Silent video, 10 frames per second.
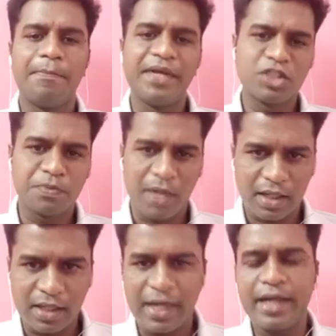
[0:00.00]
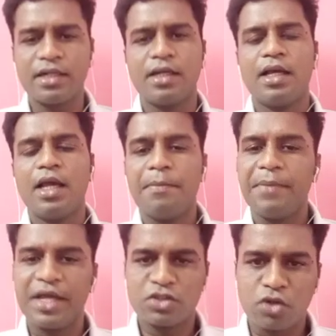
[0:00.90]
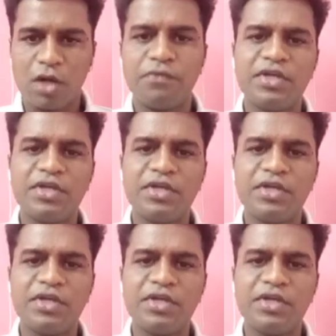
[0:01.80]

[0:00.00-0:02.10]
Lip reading: benchmark rate based on